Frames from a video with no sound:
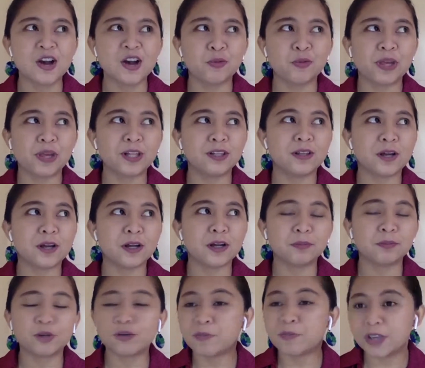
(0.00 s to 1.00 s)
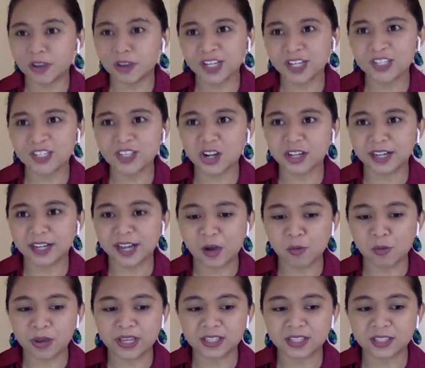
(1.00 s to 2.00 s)
Well, probiotics are
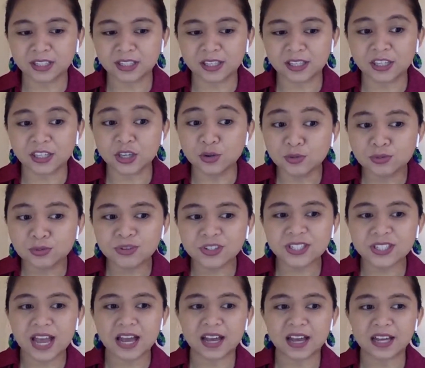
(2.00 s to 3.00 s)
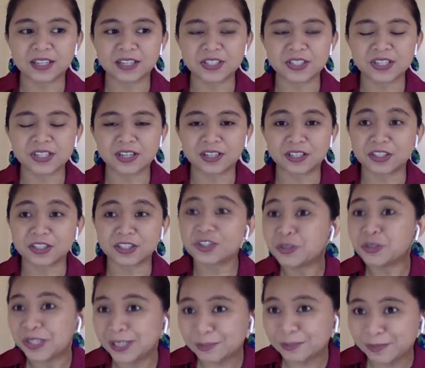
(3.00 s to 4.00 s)
now widely used as
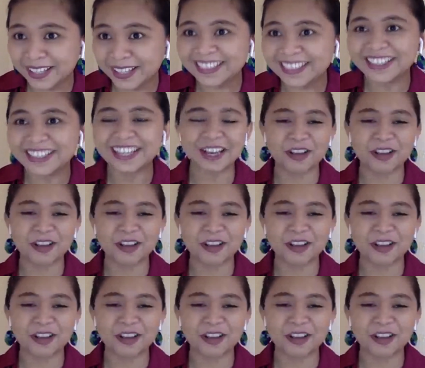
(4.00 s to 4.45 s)
treatment